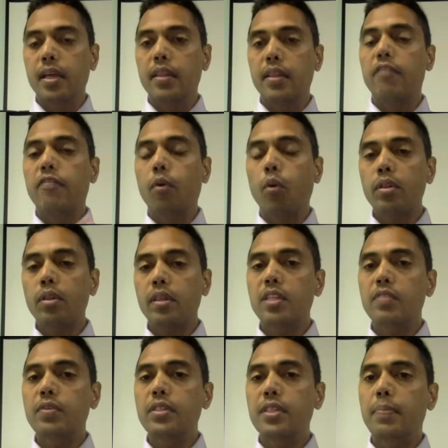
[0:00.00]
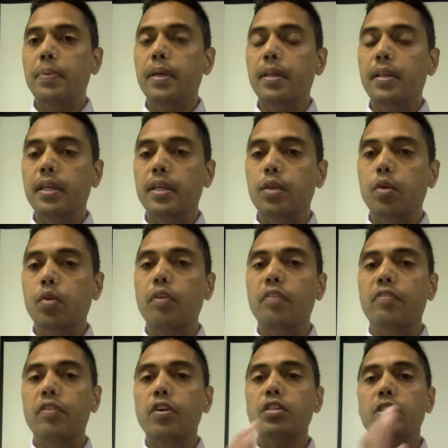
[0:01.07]
The 4 things we typically do: we
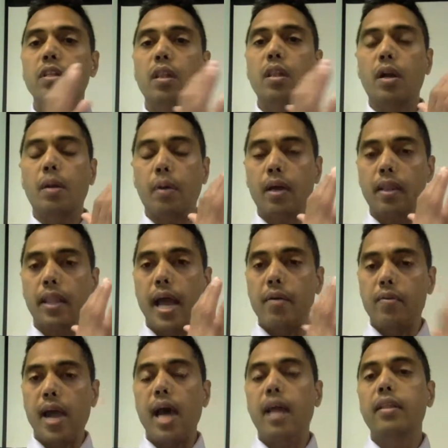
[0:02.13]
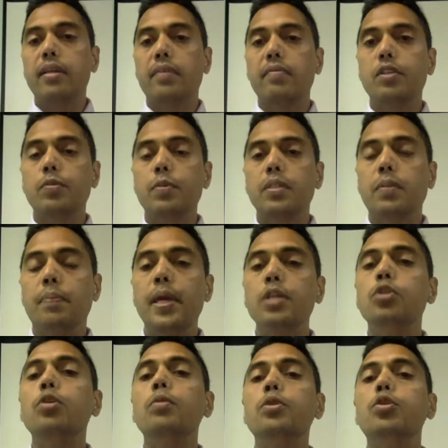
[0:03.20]
first learn about laterality, which means the
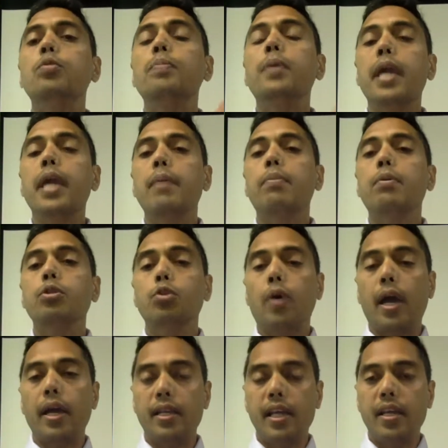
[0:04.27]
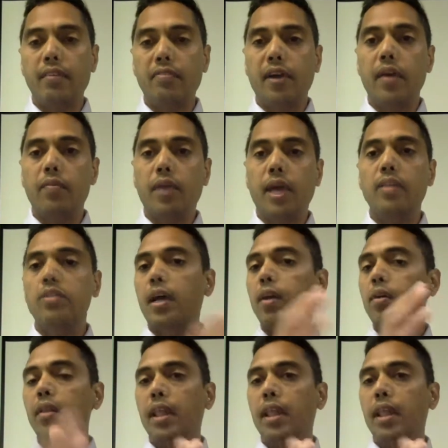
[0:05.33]
patient should be able to identify right side or